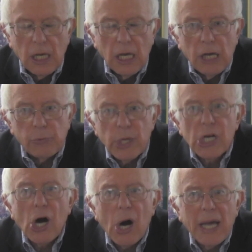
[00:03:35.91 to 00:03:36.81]
It
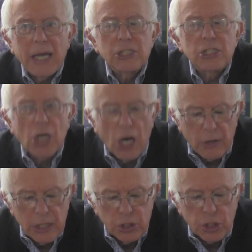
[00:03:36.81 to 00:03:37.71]
requires
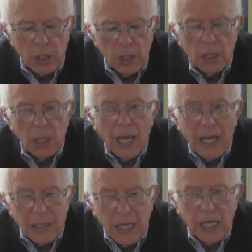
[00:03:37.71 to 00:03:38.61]
courage
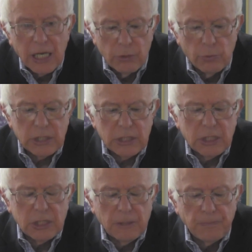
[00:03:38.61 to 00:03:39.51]
and taking
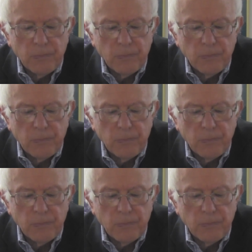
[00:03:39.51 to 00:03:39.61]
risks.